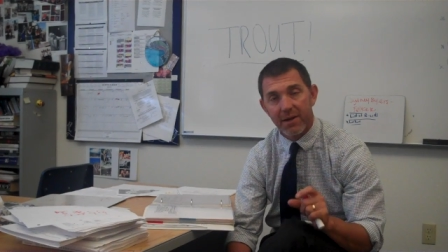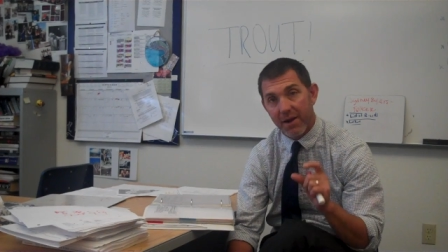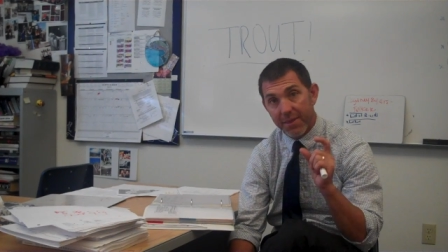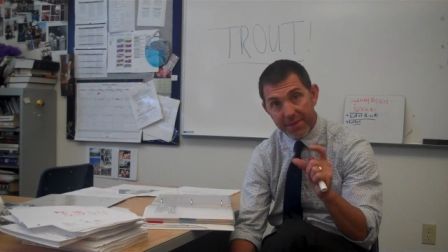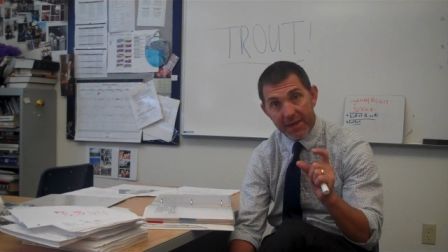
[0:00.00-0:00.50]

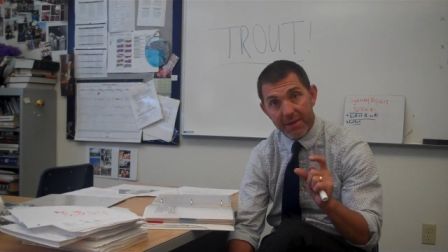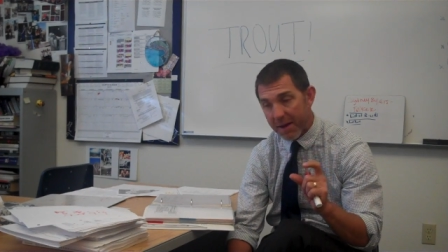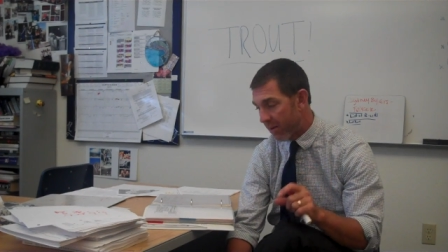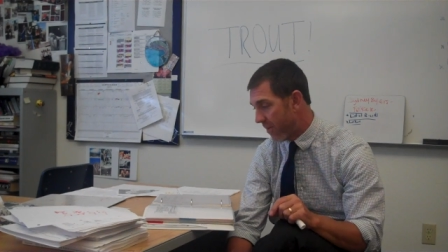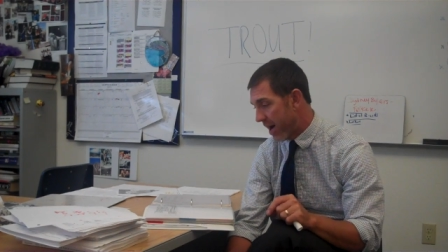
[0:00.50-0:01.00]
All right, think
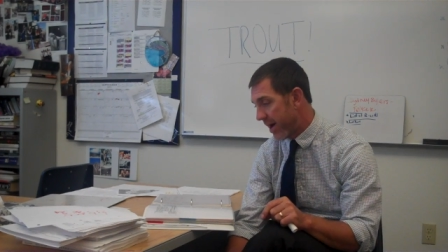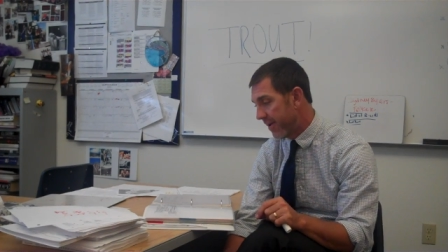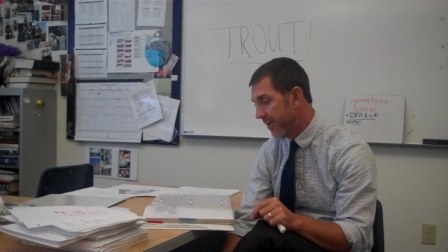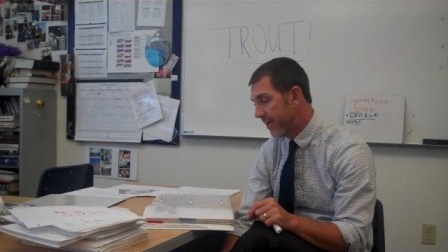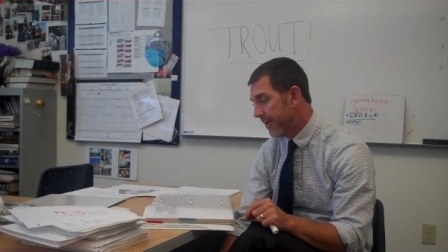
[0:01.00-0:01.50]
about why.
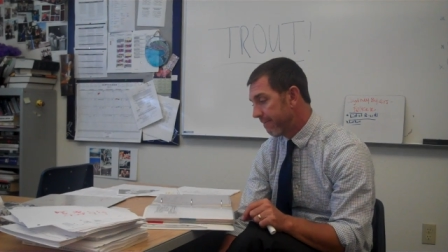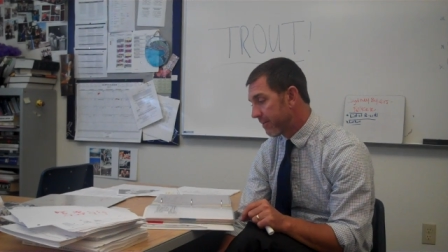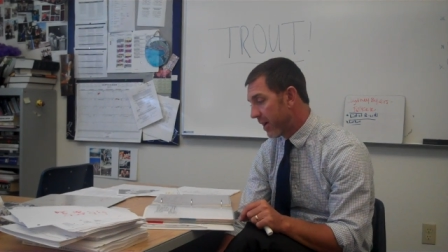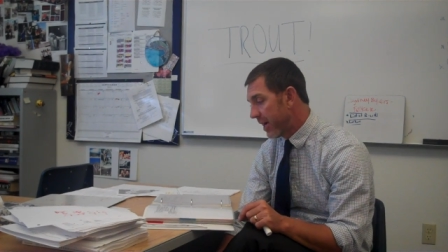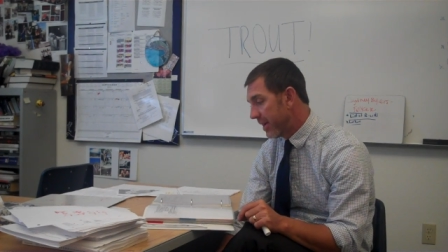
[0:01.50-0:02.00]

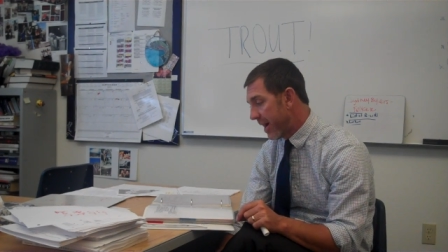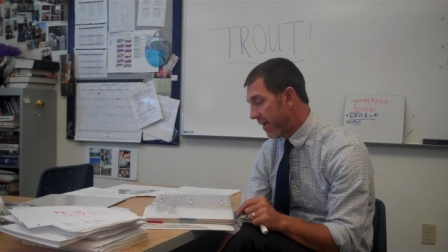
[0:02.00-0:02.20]
All right,